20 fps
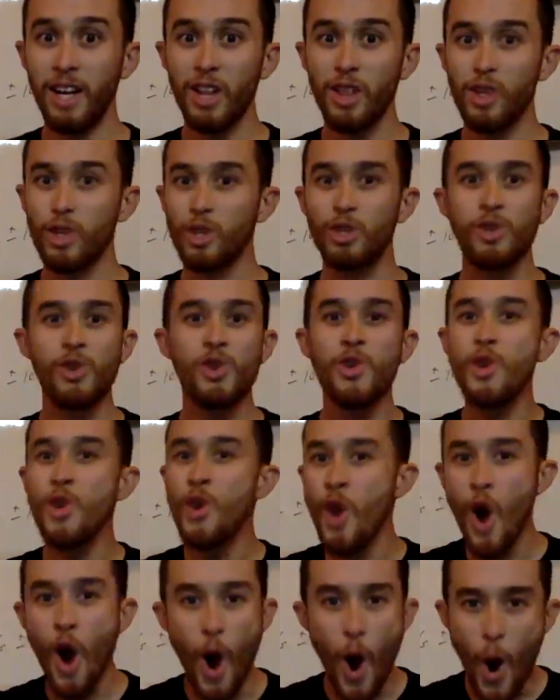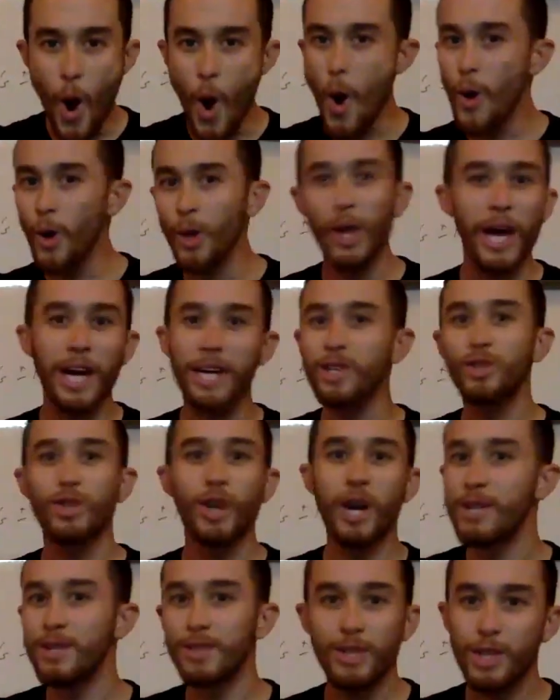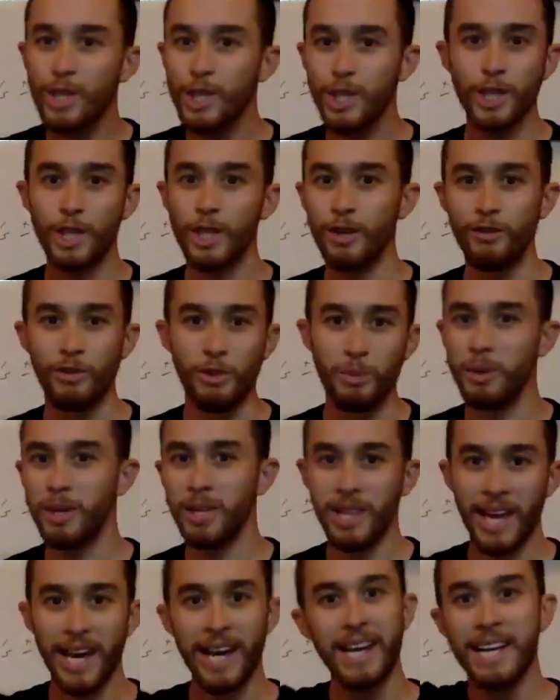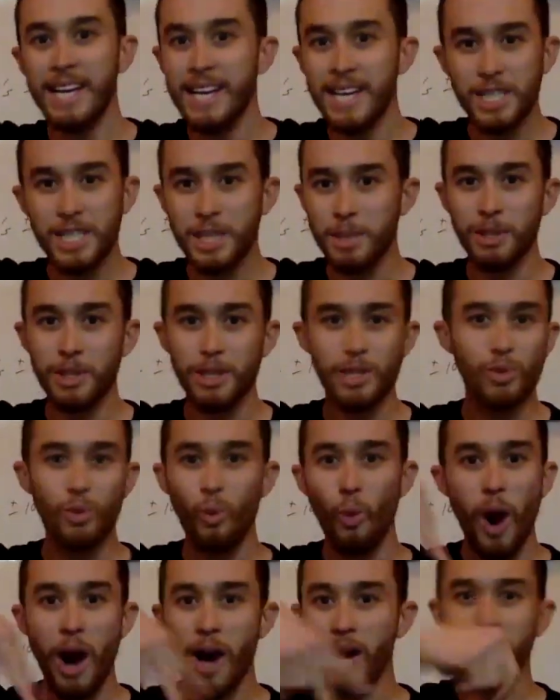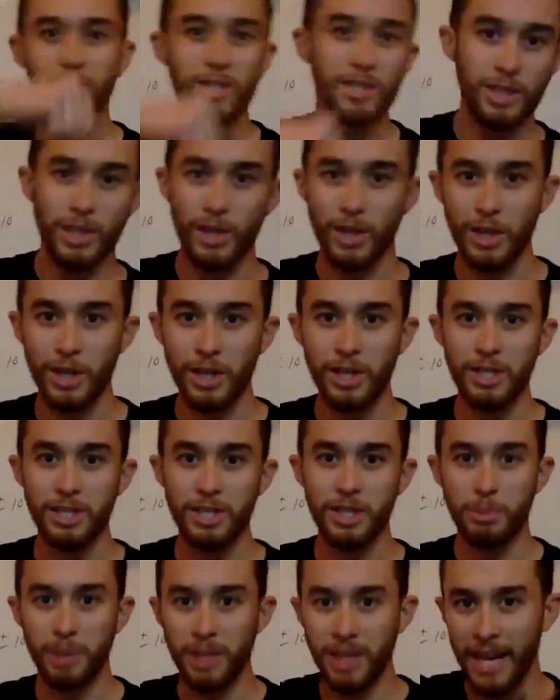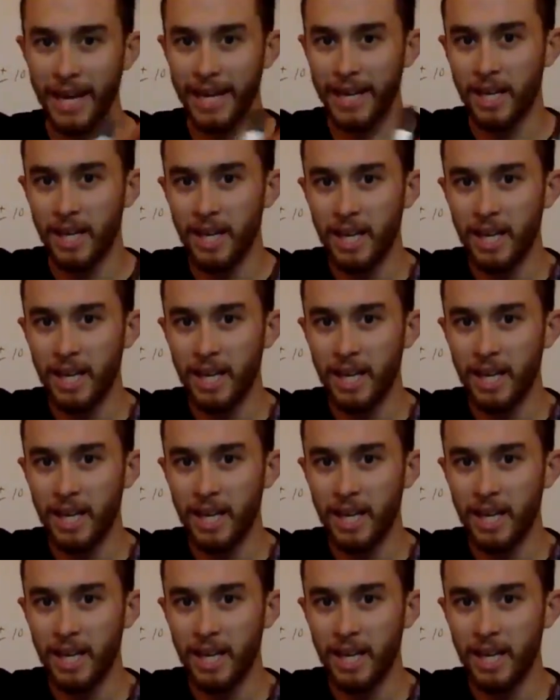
There's no like transition from being like someone that just walks this earth to being like,